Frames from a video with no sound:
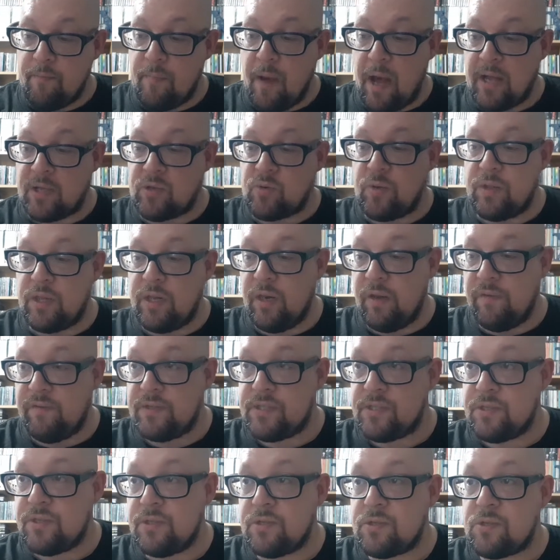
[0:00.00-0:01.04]
backed with Lover
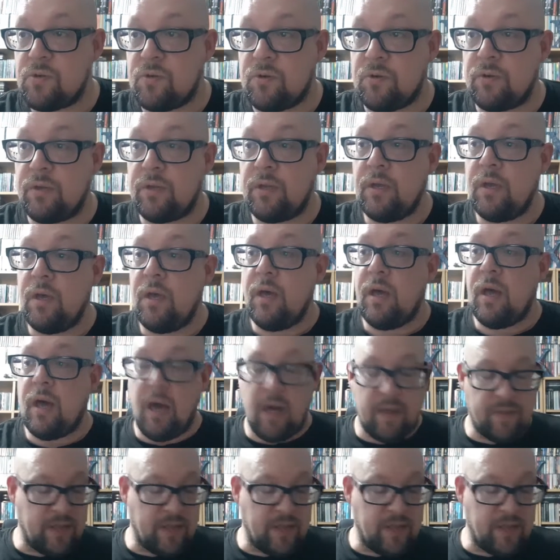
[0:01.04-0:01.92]
to the Dawn. I